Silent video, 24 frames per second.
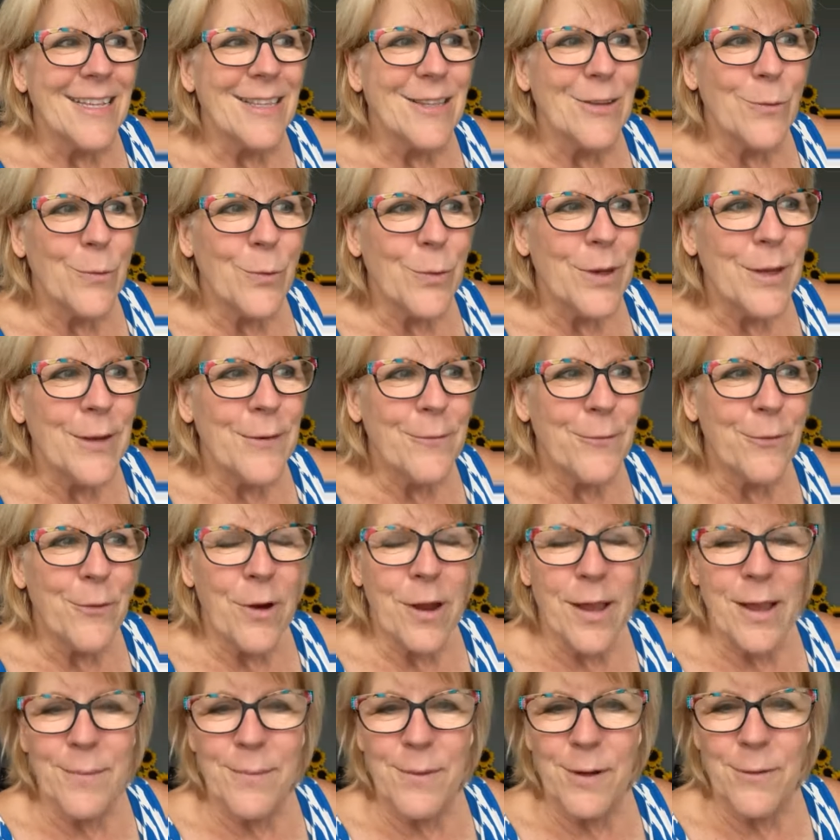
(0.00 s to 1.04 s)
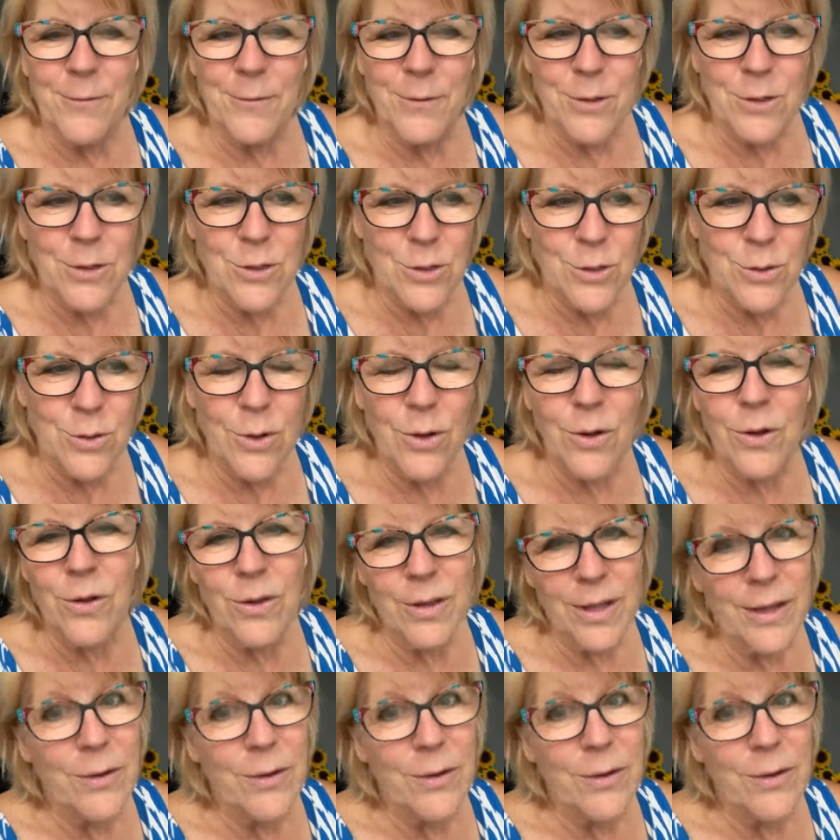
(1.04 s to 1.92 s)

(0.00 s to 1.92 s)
The reframe of control